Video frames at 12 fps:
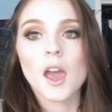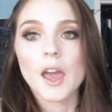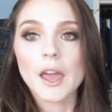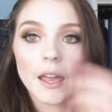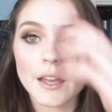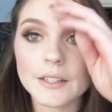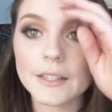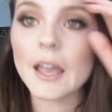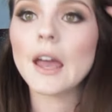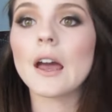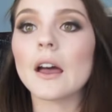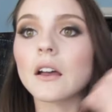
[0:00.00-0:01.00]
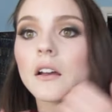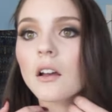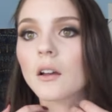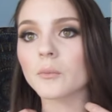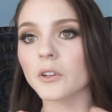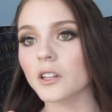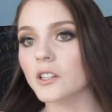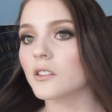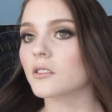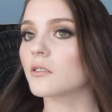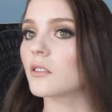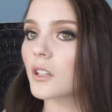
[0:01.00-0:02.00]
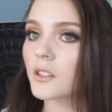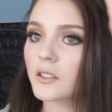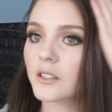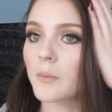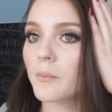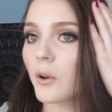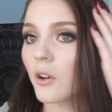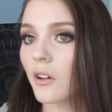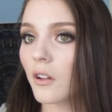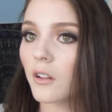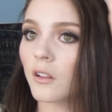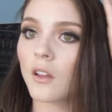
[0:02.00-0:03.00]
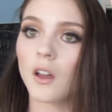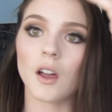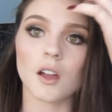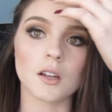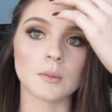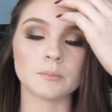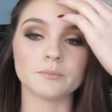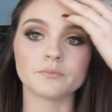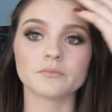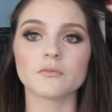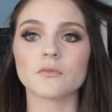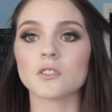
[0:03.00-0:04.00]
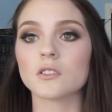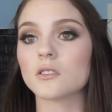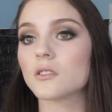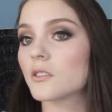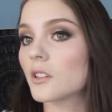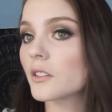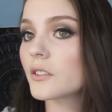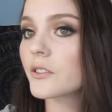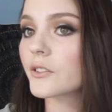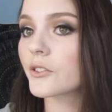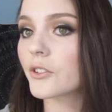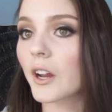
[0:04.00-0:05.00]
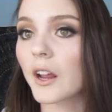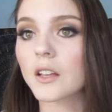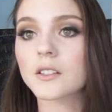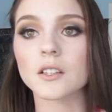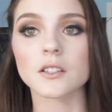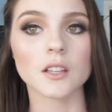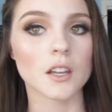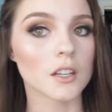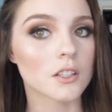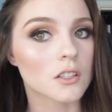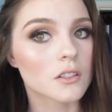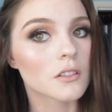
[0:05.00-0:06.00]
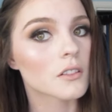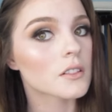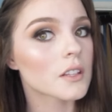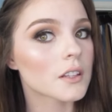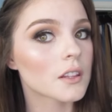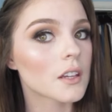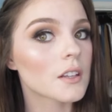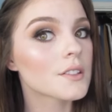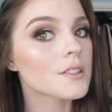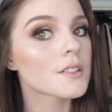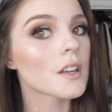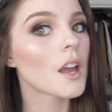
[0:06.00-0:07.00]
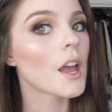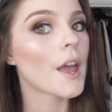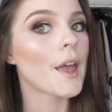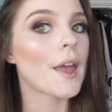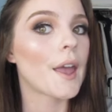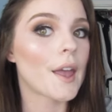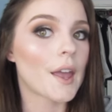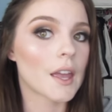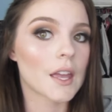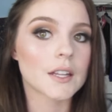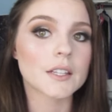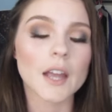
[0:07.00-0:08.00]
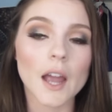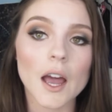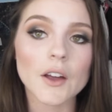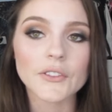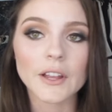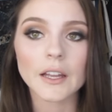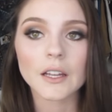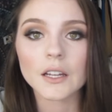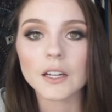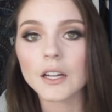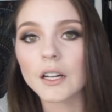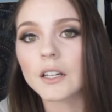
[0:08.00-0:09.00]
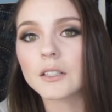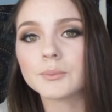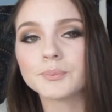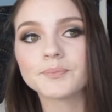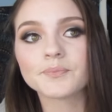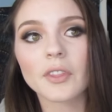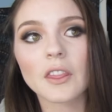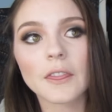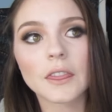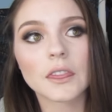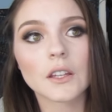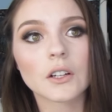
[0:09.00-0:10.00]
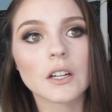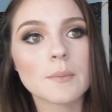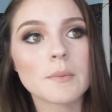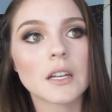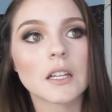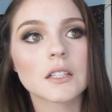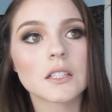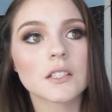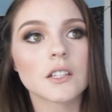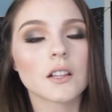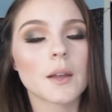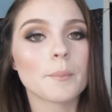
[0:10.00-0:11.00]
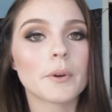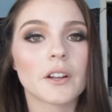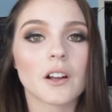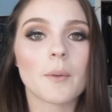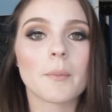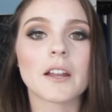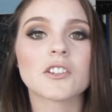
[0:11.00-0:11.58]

And yeah, I'm really just doing it simple. Um, just straight, as I said, it just looks like this. And I have like um, 30 minutes until I'm putting on my